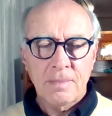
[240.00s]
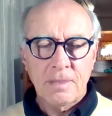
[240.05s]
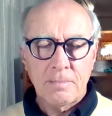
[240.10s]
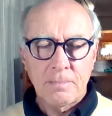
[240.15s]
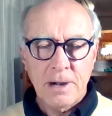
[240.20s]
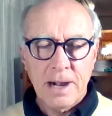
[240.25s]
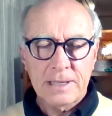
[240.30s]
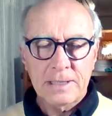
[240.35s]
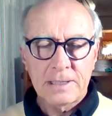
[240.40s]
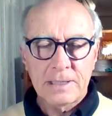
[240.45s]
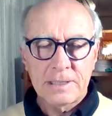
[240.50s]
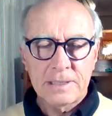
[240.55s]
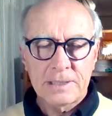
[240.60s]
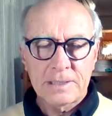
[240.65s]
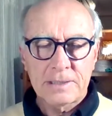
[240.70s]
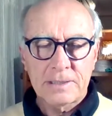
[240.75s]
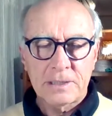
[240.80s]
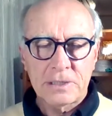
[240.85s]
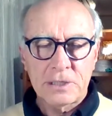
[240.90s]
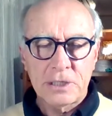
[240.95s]
the
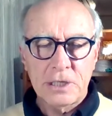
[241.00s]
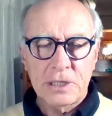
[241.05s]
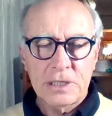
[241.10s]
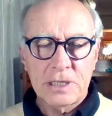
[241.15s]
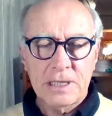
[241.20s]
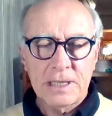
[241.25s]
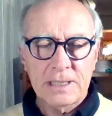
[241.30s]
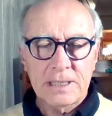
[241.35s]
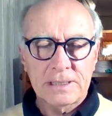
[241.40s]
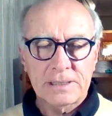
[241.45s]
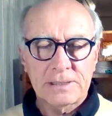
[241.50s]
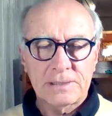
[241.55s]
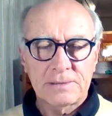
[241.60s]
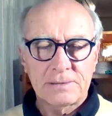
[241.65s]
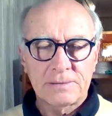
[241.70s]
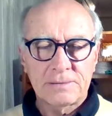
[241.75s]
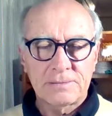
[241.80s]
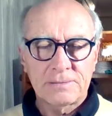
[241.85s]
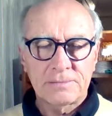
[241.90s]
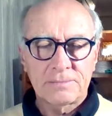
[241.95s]
practice, the
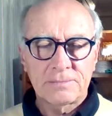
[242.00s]
teachings,